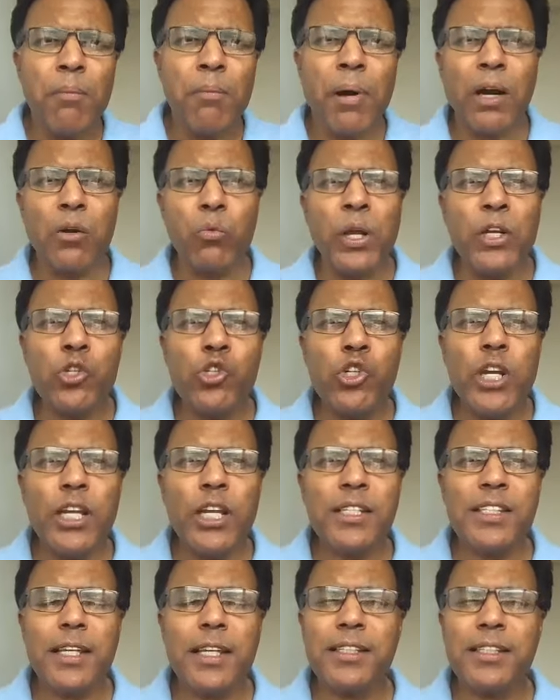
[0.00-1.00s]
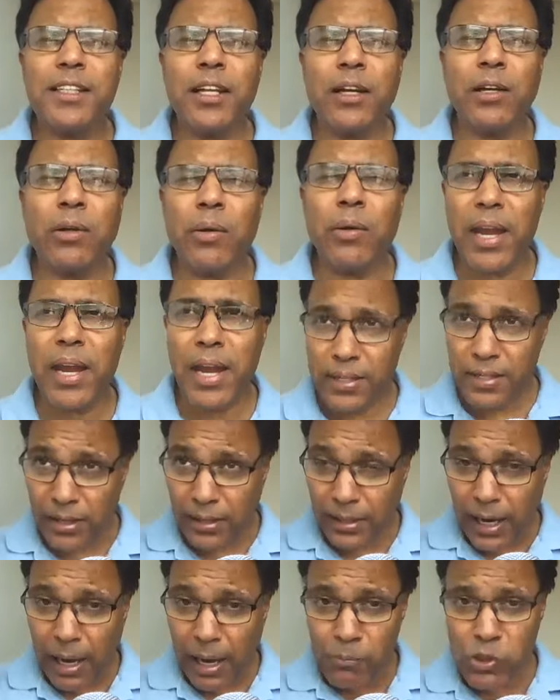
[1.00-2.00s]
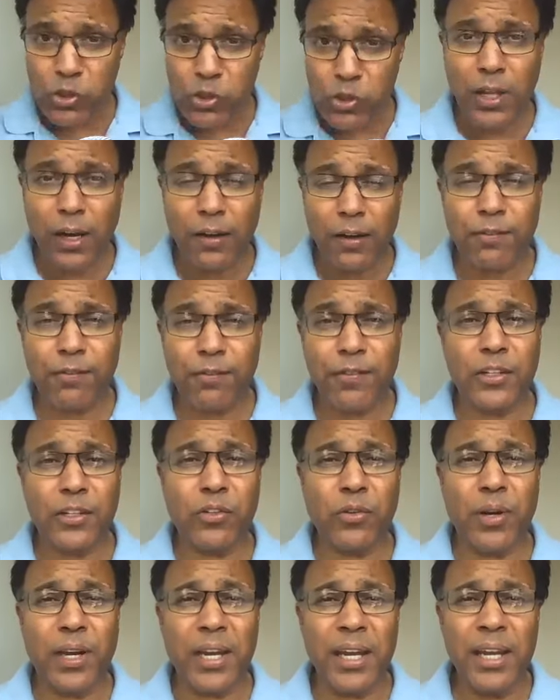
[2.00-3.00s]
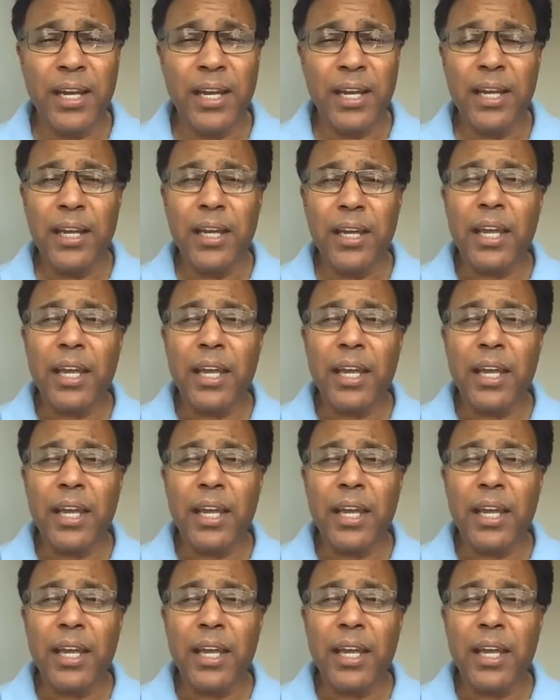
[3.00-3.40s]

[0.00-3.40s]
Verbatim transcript: But when Jesus, the creator, comes to that fig tree,